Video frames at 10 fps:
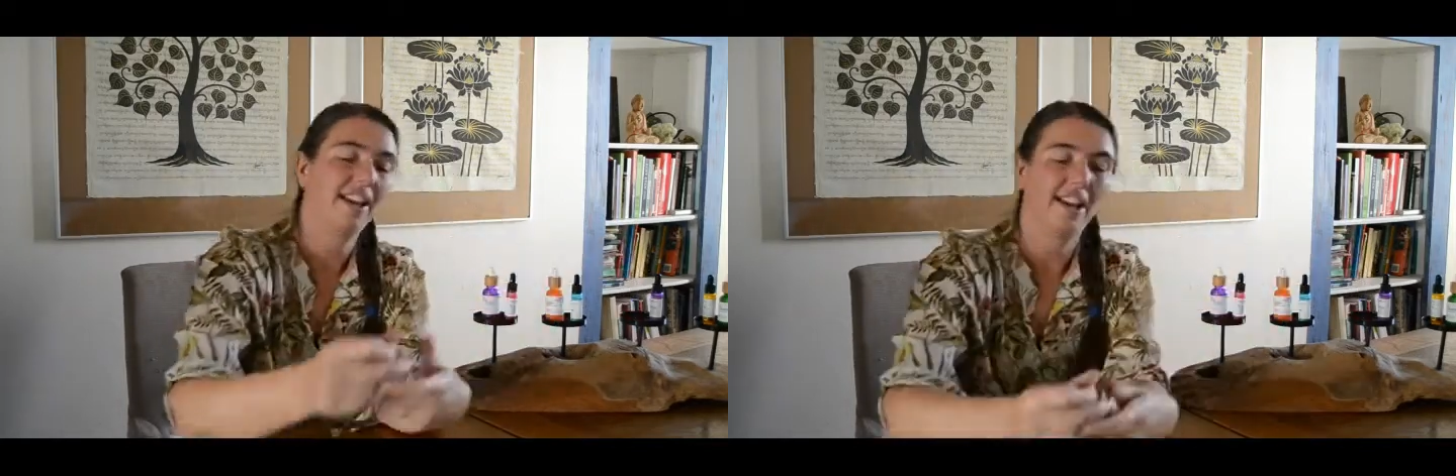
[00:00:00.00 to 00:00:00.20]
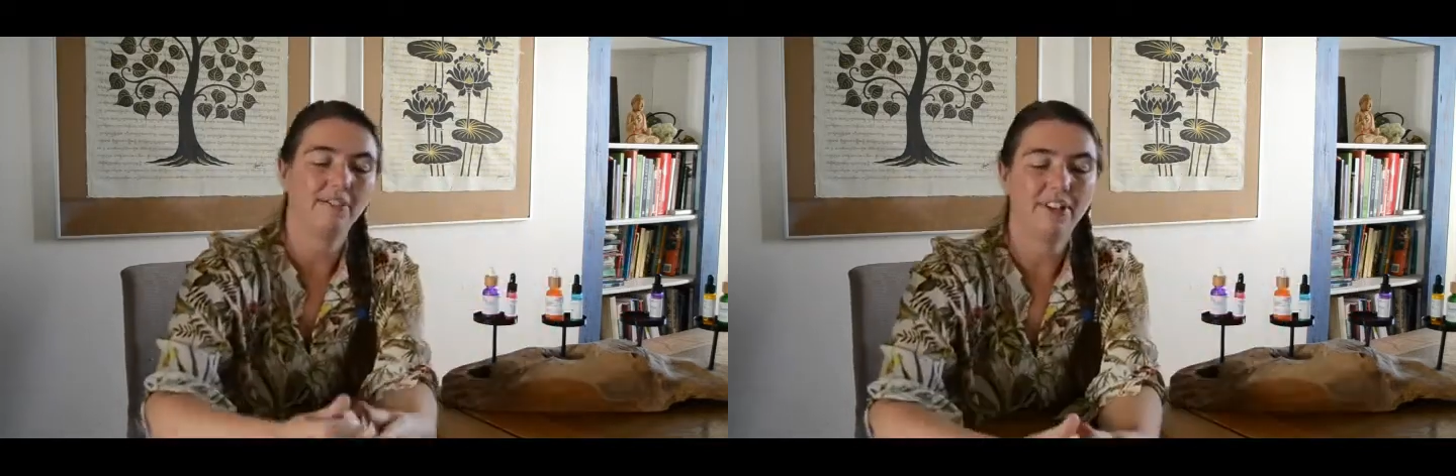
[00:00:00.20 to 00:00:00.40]

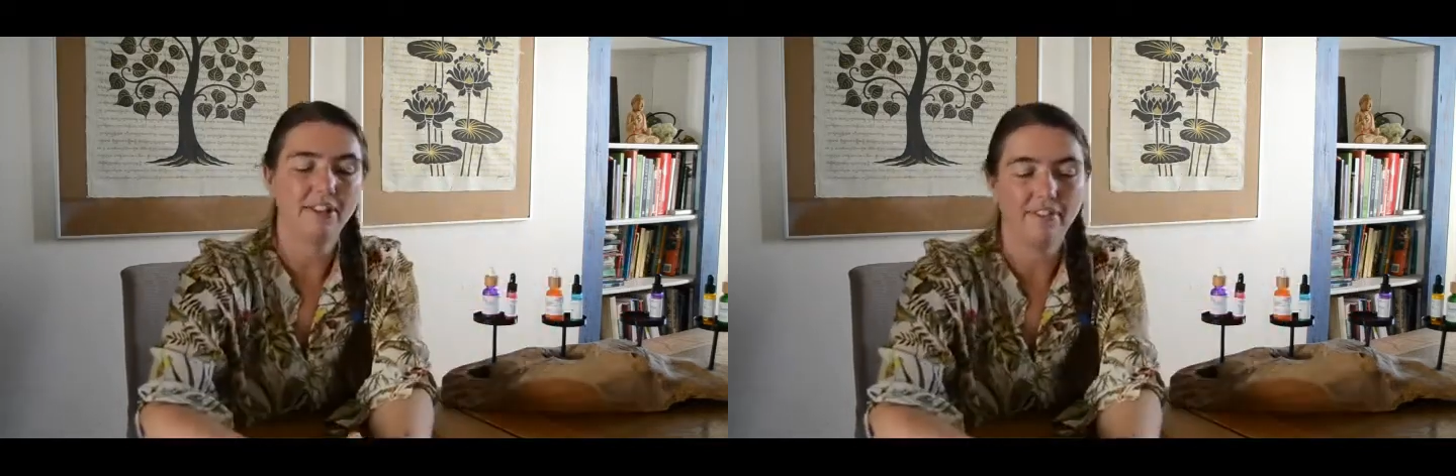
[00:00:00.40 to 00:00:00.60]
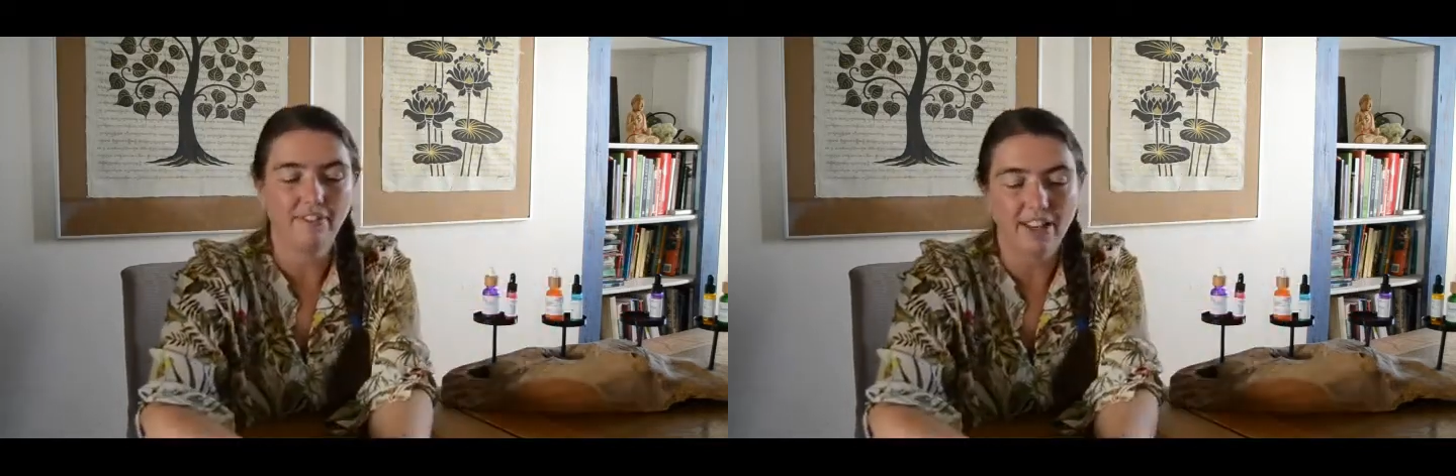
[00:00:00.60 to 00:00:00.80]
if we have
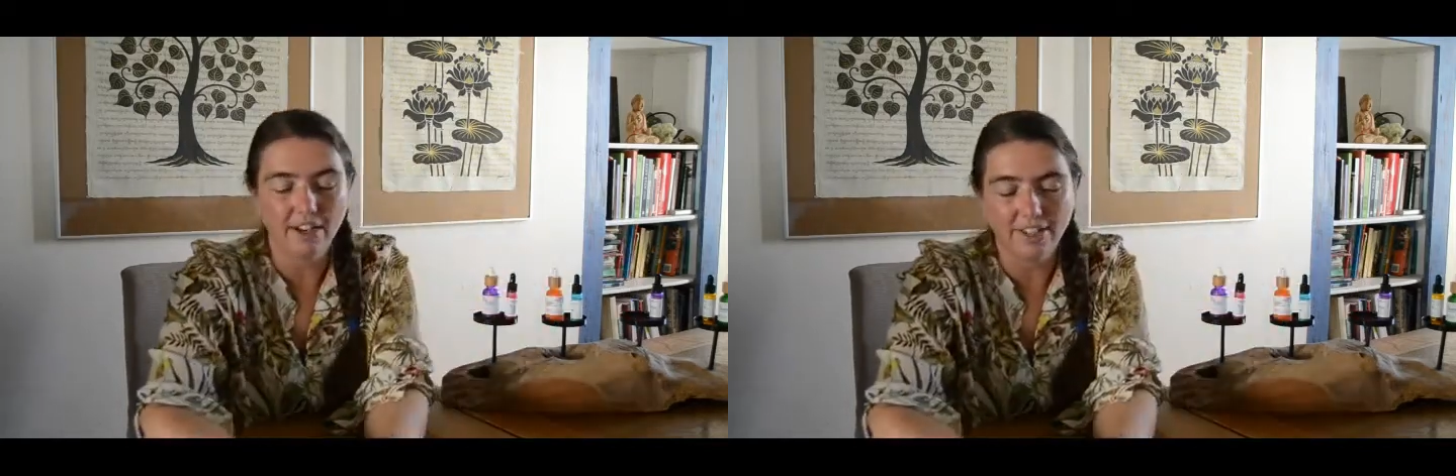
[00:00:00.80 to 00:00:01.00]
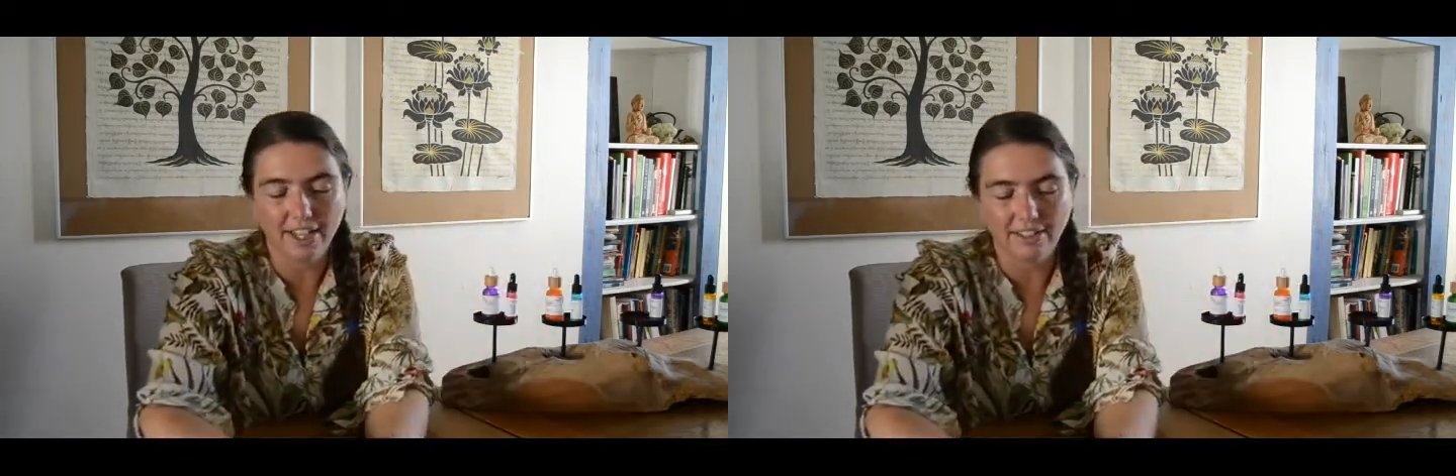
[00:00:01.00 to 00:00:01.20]
a
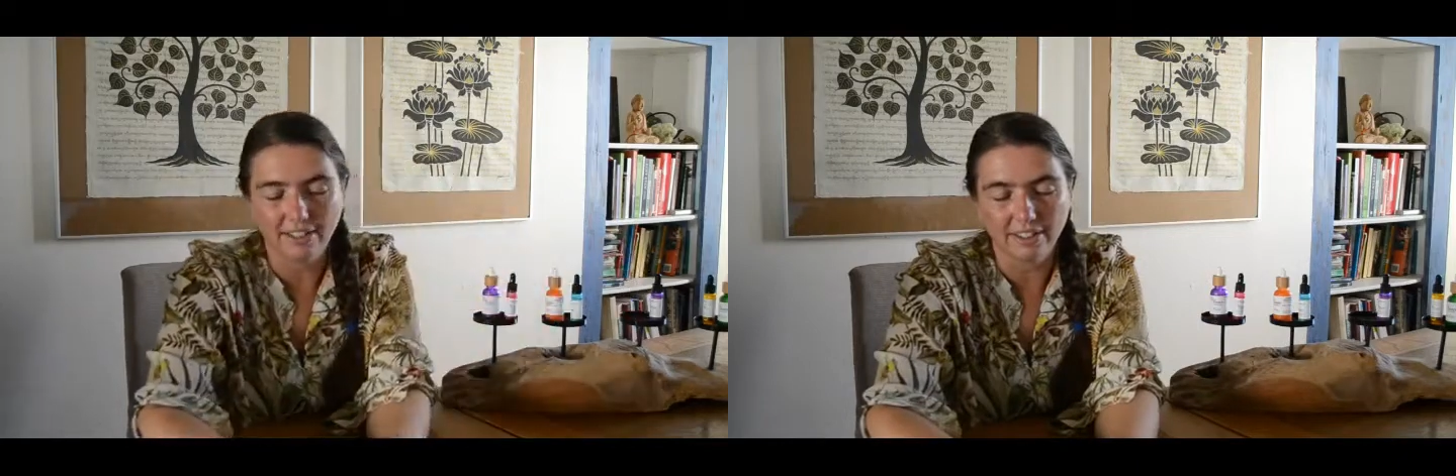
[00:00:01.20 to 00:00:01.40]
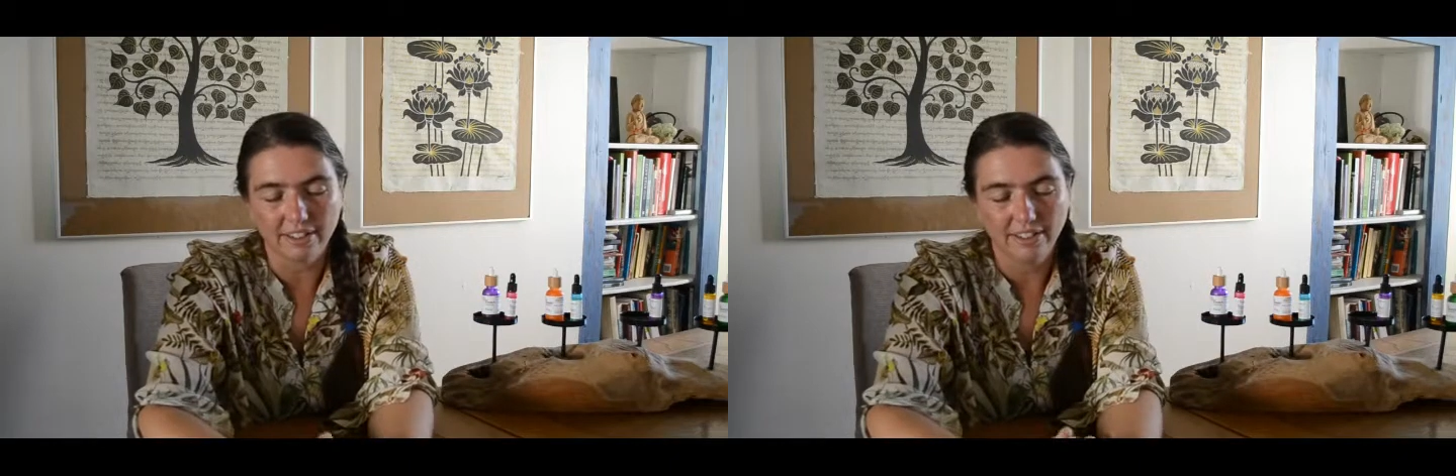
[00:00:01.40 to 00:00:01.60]
flower
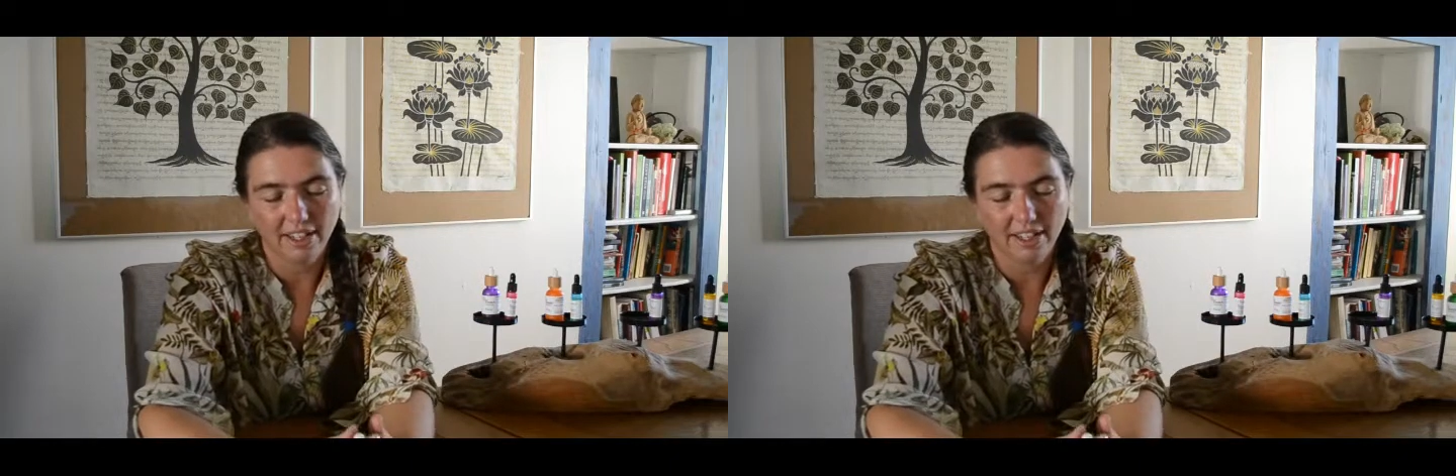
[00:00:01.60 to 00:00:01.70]
essence,